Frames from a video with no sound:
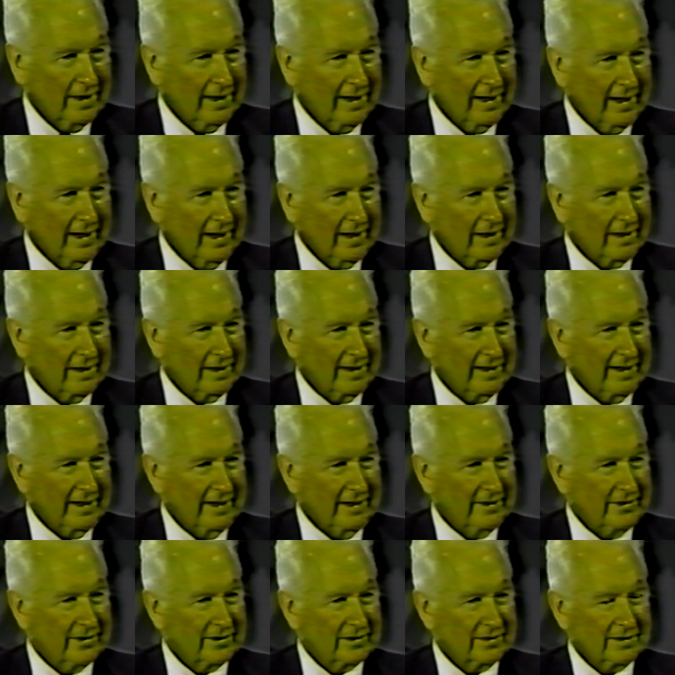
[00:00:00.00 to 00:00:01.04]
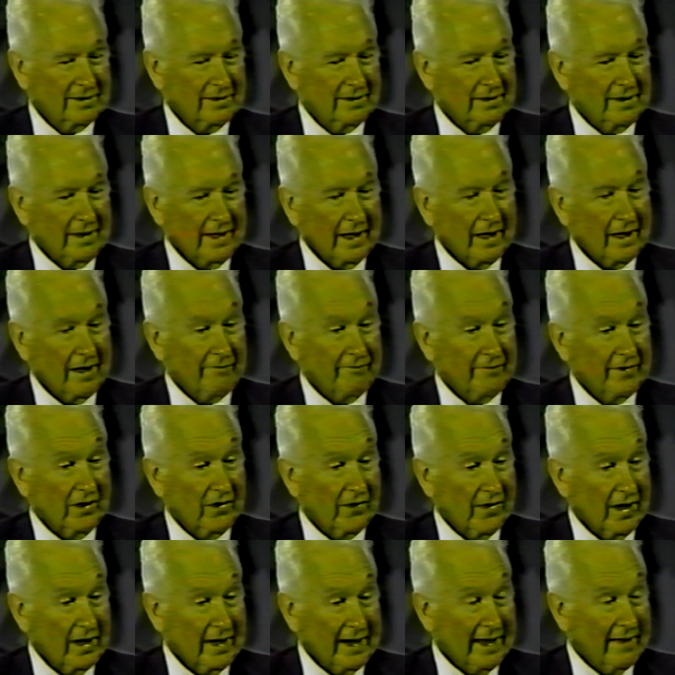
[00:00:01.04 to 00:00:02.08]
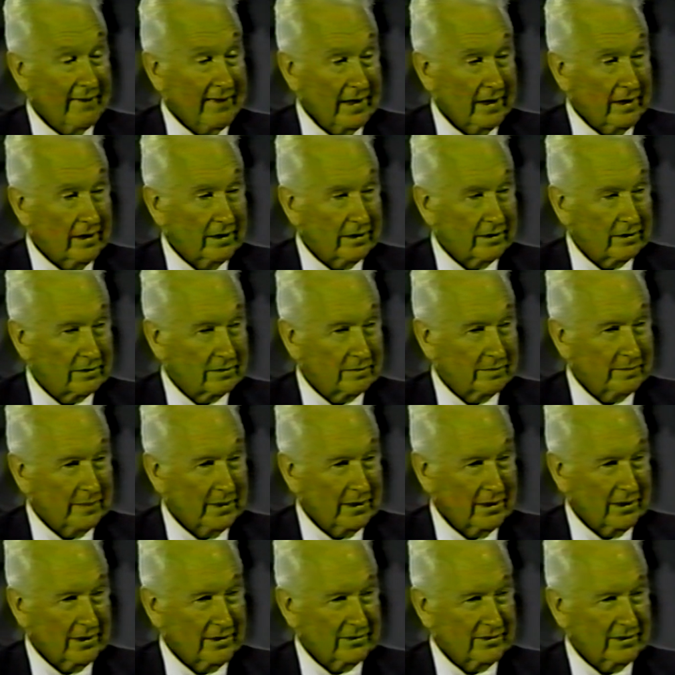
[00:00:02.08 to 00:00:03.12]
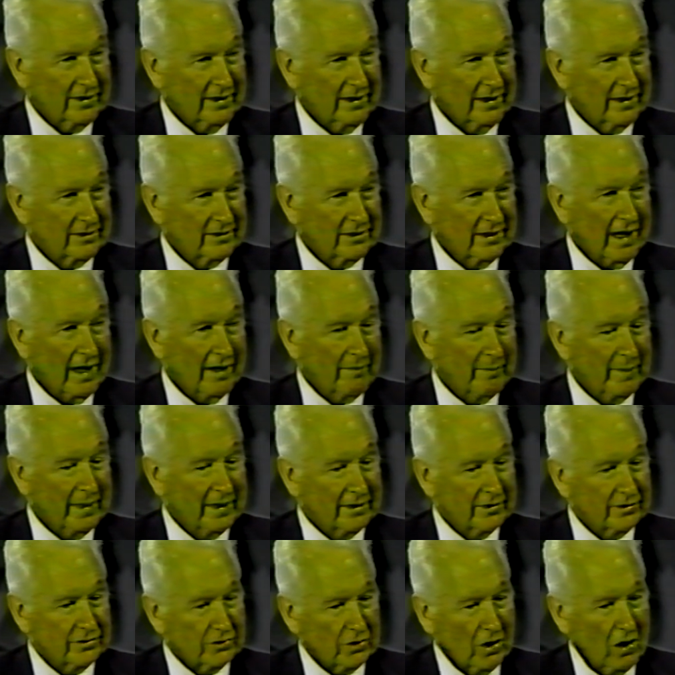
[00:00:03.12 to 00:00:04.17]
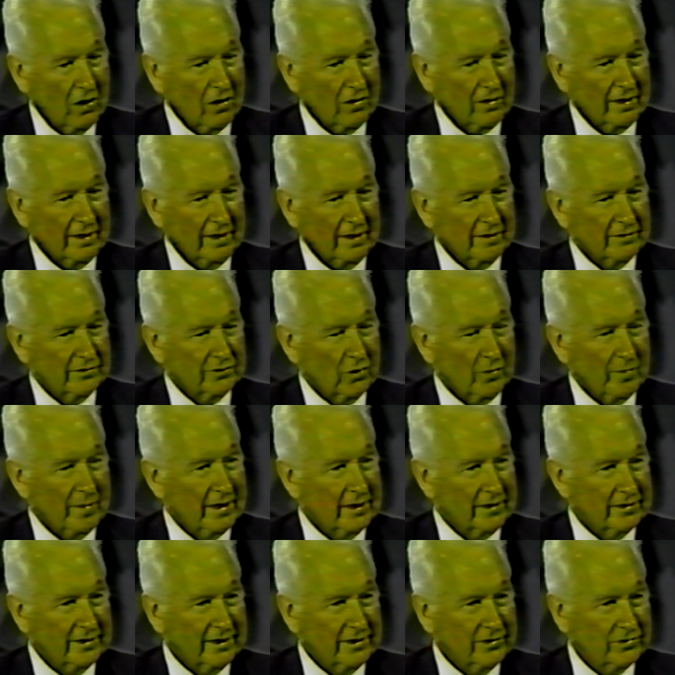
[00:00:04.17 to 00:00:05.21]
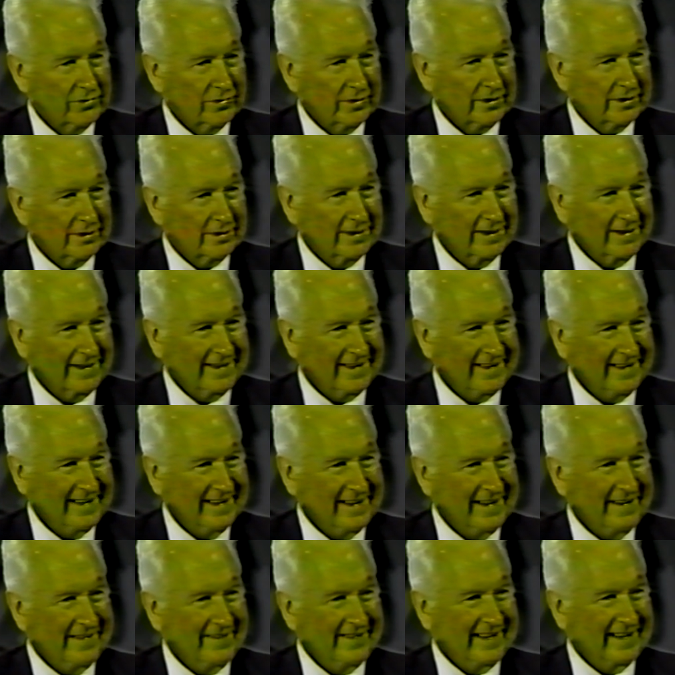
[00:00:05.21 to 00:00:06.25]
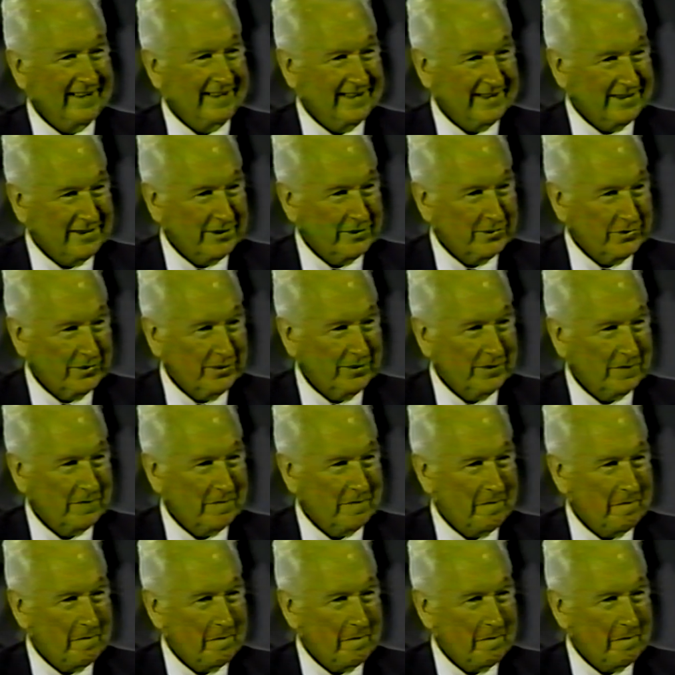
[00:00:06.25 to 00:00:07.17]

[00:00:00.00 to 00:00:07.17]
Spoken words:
and he just cannot figure out how that is because he has not been taught in so many centuries that this is true.